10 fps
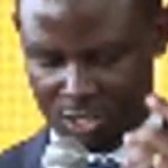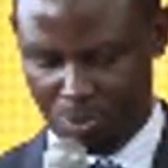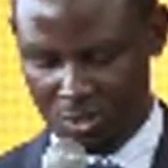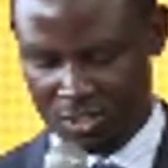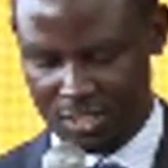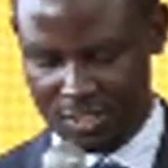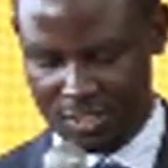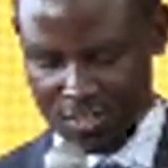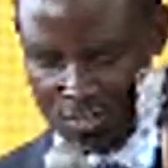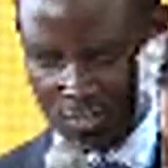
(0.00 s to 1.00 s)
expose
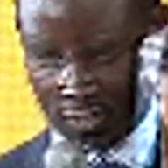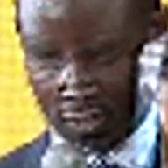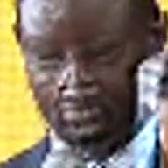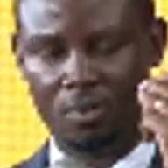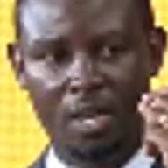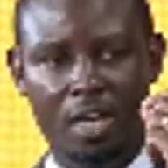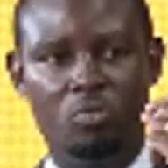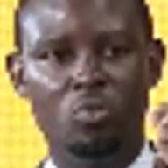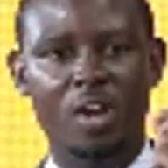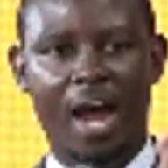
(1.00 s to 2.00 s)

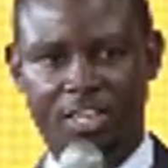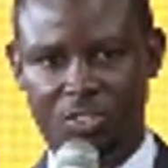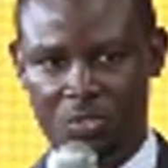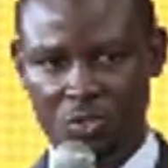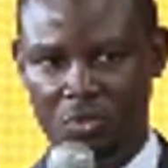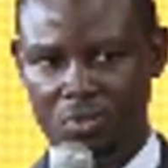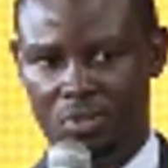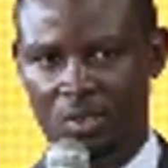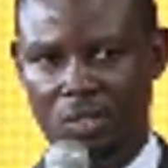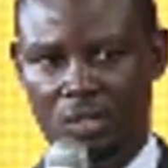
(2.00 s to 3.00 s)
a good
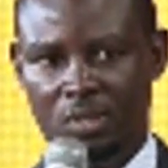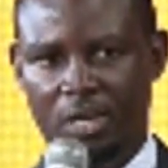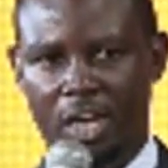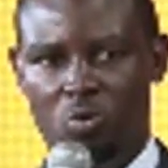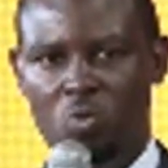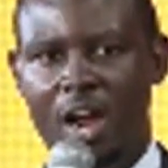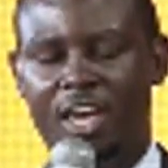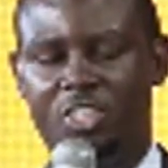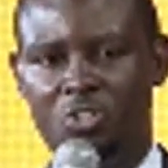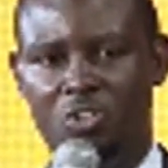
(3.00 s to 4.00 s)
attitude. A
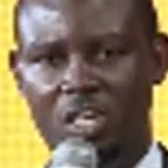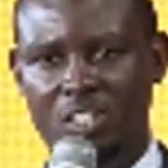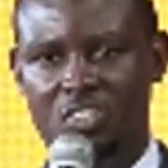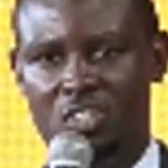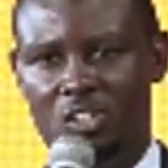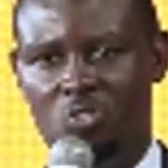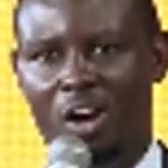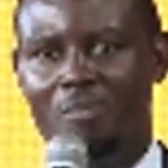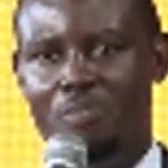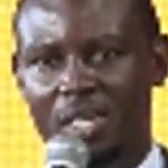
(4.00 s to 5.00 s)
good attitude
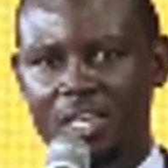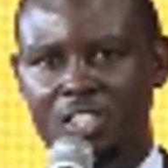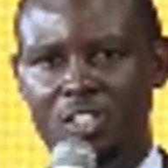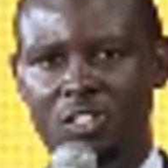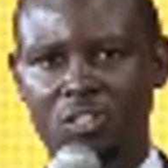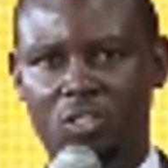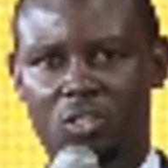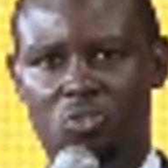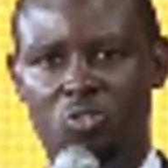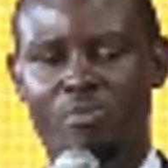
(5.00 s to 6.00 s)
is ability
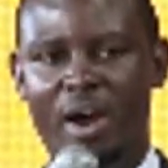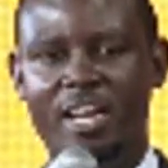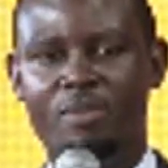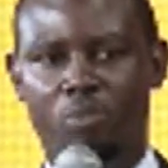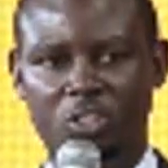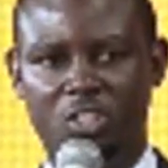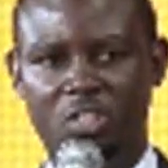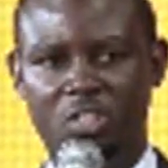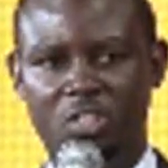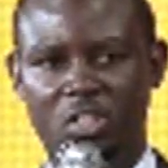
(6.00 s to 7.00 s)
to remain
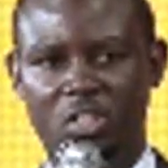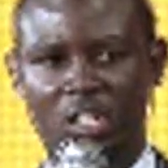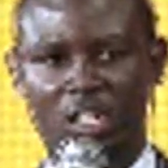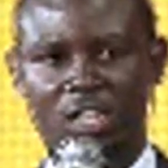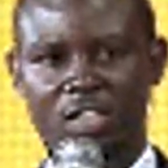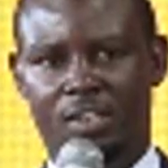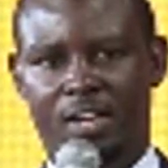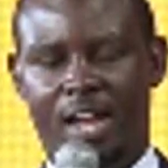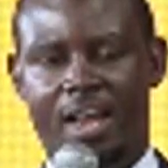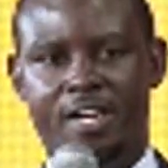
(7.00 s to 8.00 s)
positive
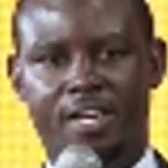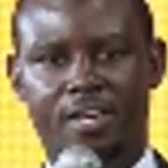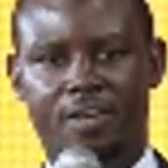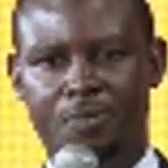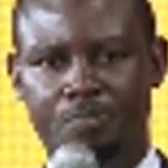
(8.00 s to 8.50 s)
and